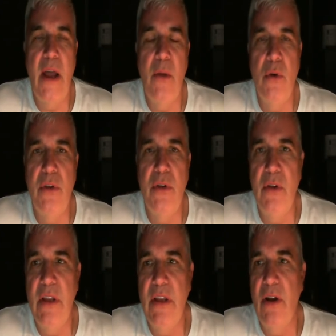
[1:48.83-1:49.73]
Why
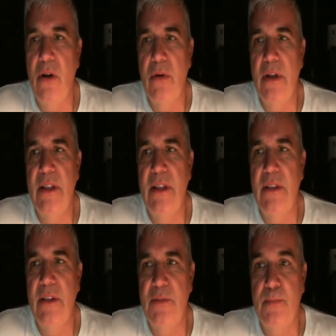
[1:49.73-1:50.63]
wouldn't you,
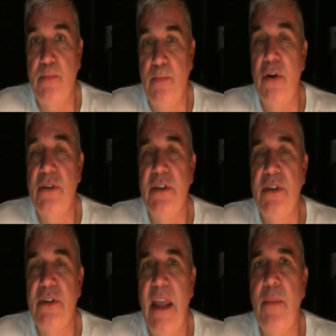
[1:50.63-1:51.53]
and this
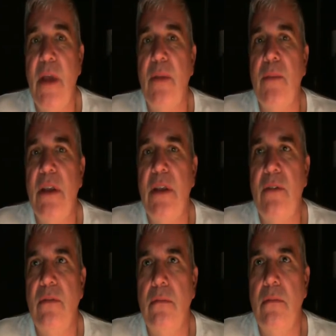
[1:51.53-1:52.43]
person came at
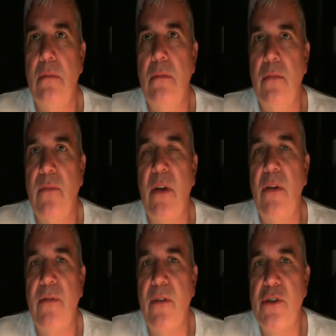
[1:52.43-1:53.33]
me
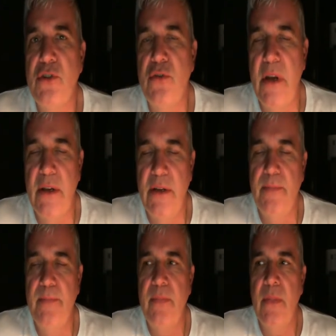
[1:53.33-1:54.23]
very
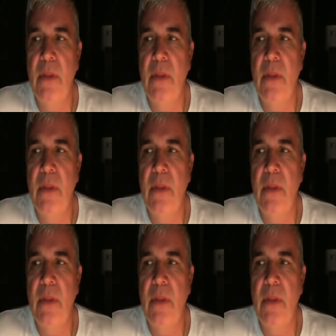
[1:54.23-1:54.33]
frustrated.